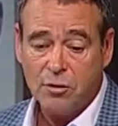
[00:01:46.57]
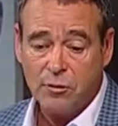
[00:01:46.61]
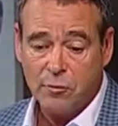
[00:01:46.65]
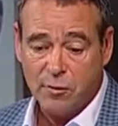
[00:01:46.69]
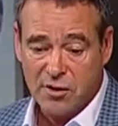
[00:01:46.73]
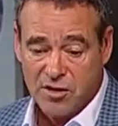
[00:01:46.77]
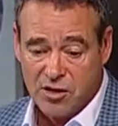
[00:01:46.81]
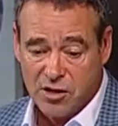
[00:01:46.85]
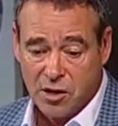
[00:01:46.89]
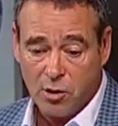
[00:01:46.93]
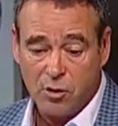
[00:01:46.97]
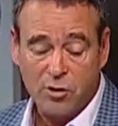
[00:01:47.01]

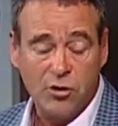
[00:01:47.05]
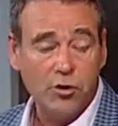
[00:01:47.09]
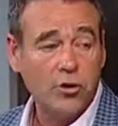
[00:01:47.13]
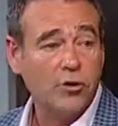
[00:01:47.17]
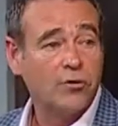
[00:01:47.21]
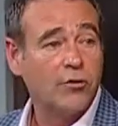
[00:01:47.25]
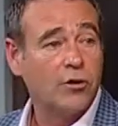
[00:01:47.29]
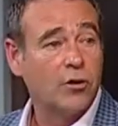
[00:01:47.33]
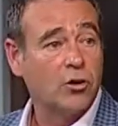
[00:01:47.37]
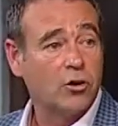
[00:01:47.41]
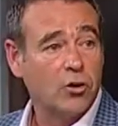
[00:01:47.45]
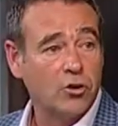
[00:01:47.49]
We'd sold her
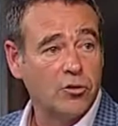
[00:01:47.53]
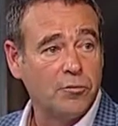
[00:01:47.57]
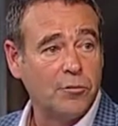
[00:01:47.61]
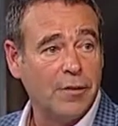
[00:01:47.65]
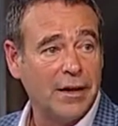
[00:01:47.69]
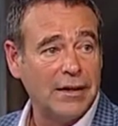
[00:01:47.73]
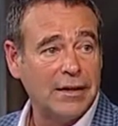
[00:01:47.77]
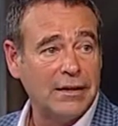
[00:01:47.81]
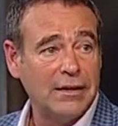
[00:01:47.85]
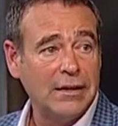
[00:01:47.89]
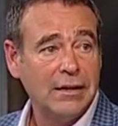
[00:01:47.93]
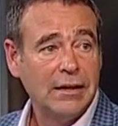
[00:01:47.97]
for good
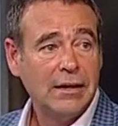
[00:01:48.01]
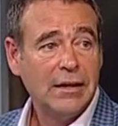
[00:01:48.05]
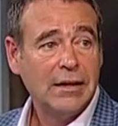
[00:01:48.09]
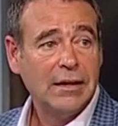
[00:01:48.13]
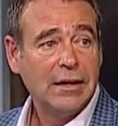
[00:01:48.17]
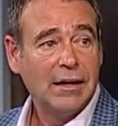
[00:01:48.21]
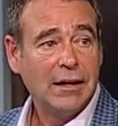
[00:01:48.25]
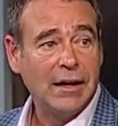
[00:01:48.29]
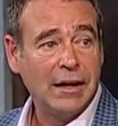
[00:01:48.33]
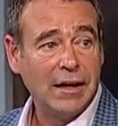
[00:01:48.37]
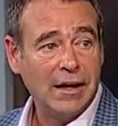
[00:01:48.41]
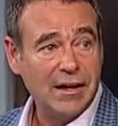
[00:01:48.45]
money
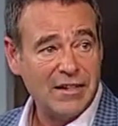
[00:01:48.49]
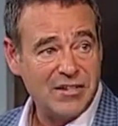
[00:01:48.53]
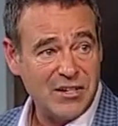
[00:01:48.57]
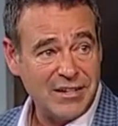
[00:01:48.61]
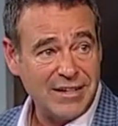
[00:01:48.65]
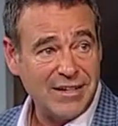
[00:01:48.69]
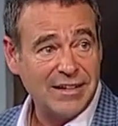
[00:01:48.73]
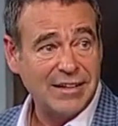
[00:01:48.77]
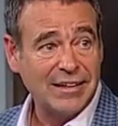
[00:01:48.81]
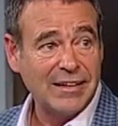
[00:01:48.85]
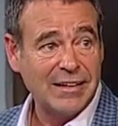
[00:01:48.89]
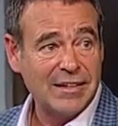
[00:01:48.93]
as a
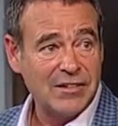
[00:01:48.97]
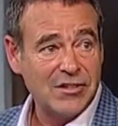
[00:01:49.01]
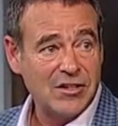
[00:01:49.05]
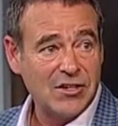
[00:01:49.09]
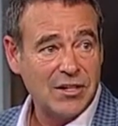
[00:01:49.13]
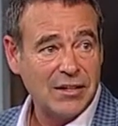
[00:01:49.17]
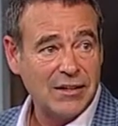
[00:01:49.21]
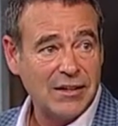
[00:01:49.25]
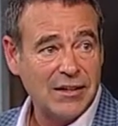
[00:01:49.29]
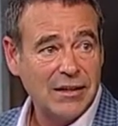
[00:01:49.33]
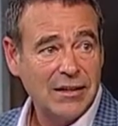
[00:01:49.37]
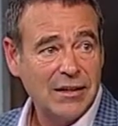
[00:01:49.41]
yearling in
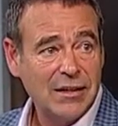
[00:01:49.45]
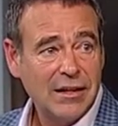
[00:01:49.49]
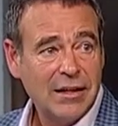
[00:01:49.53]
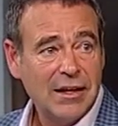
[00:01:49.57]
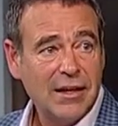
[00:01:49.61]
Sydney.